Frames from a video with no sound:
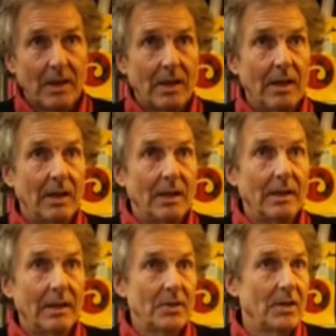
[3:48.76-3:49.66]

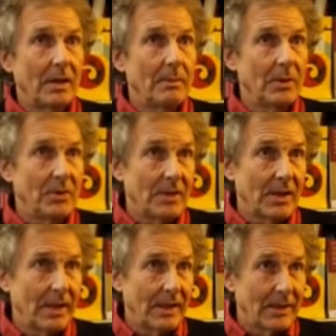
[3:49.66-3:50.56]
It's not about just
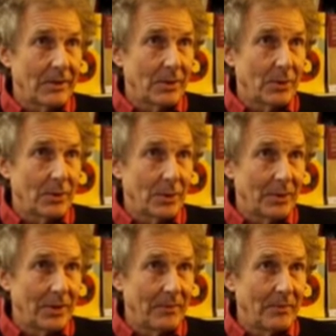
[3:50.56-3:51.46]
getting access to a court.